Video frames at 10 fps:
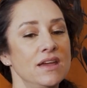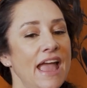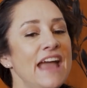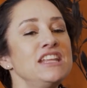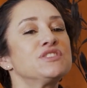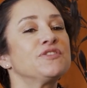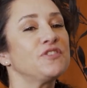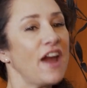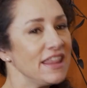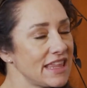and he's
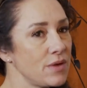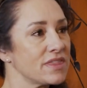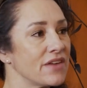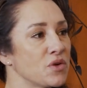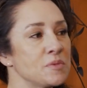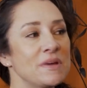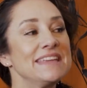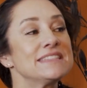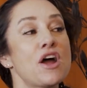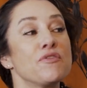friendly with everyone, but
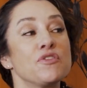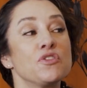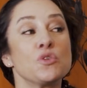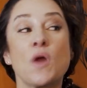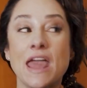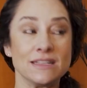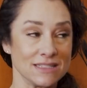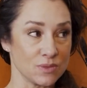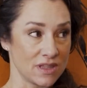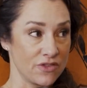he's not friends with